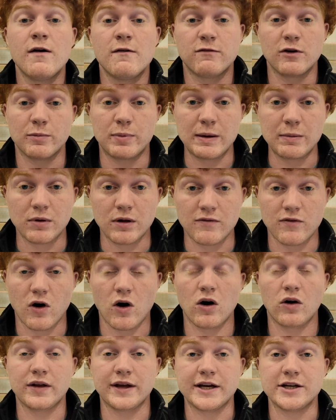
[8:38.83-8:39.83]
for people of
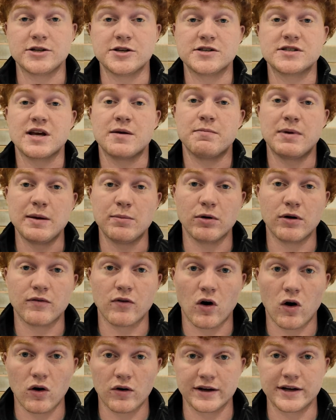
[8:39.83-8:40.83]
all ages and people of
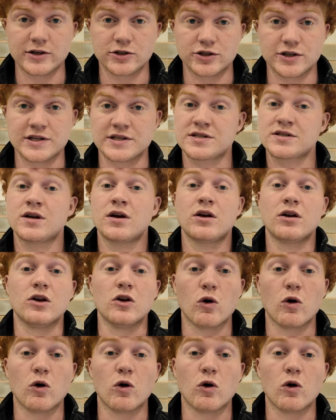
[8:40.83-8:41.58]
all interests,